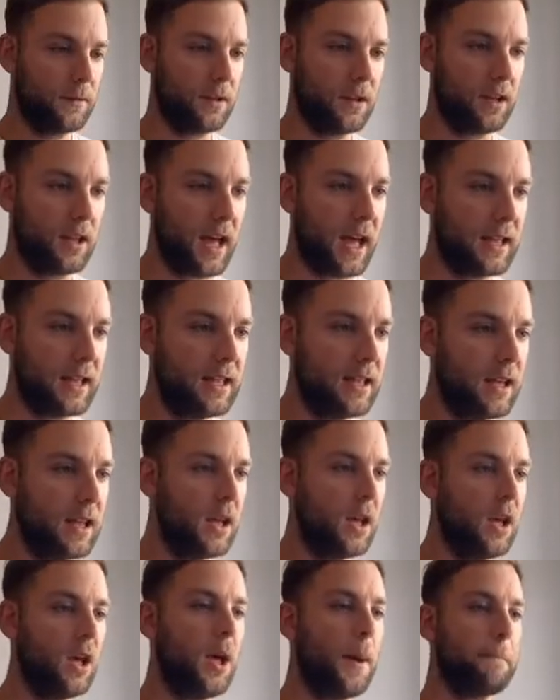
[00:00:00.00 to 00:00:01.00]
Okay,
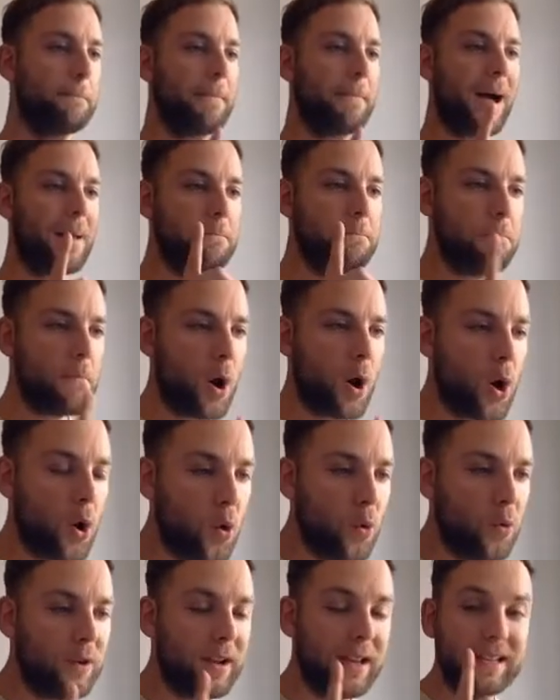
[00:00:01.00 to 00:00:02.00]
my
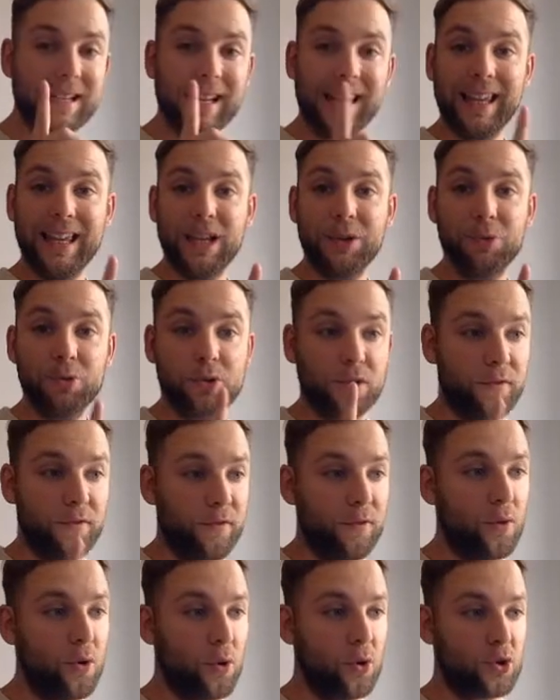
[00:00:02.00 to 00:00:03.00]
mode is equal to
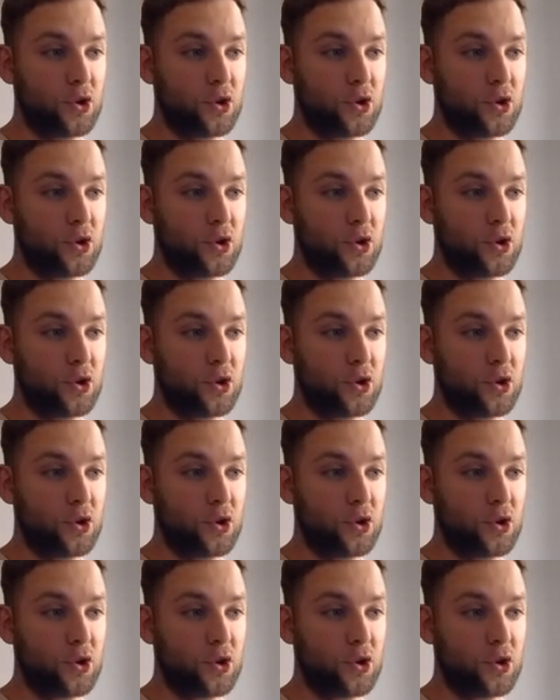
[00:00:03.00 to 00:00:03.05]
4.